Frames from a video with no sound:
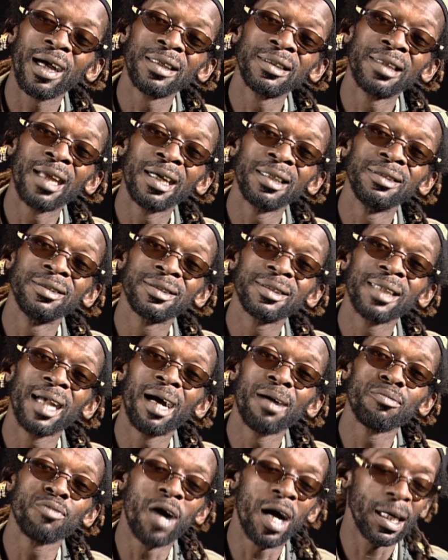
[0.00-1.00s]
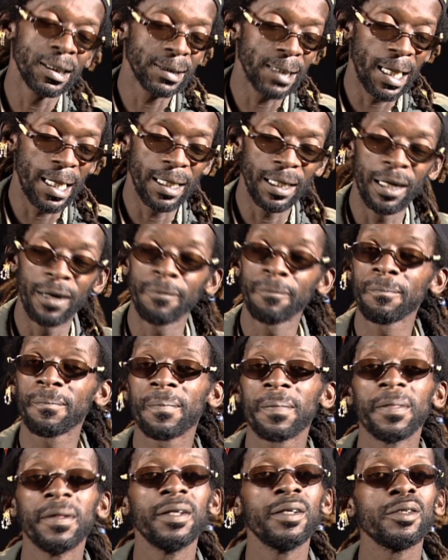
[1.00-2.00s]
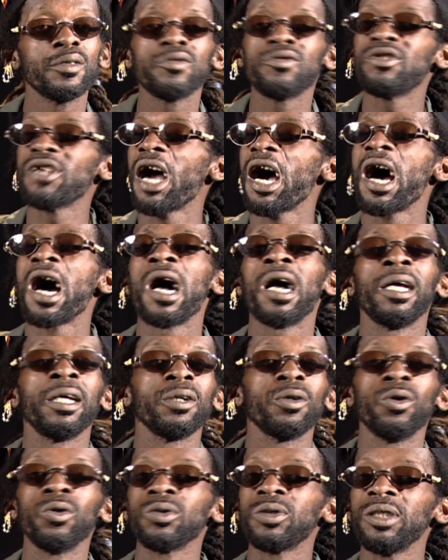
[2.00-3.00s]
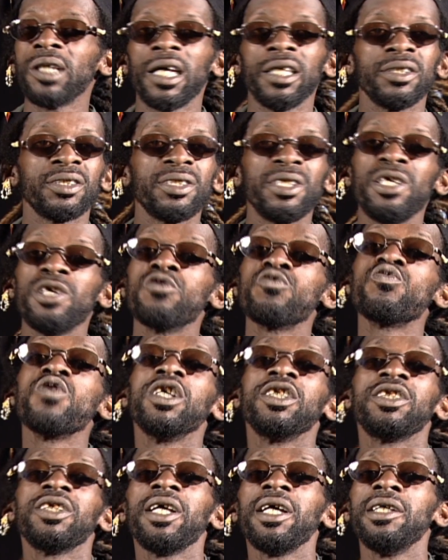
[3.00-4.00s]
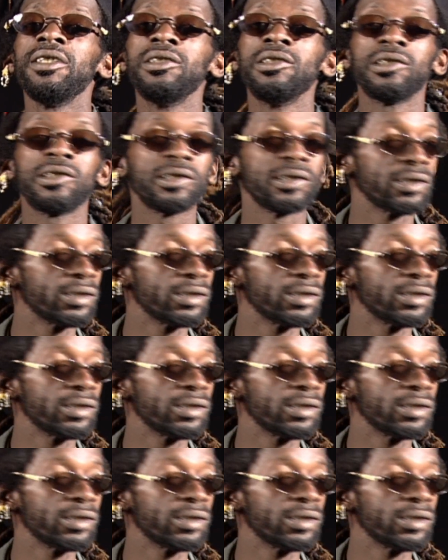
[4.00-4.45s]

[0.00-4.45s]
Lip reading: Nancy and Brad Tiger can't hang out here. I see a residence.